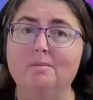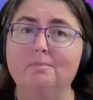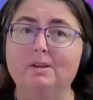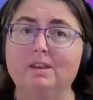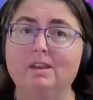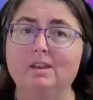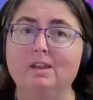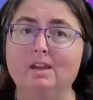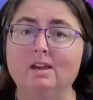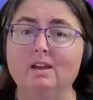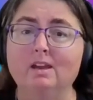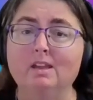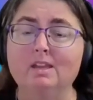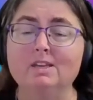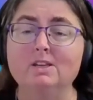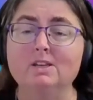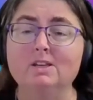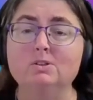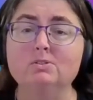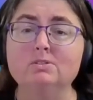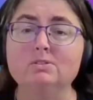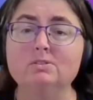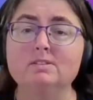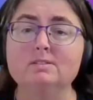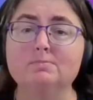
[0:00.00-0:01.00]
But in
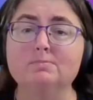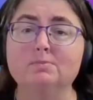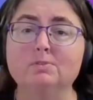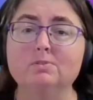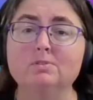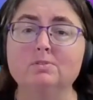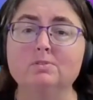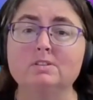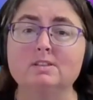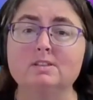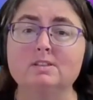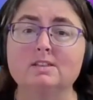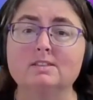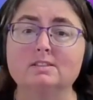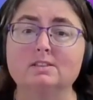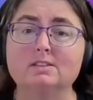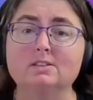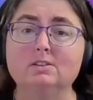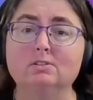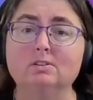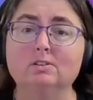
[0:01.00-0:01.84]
a good support desk,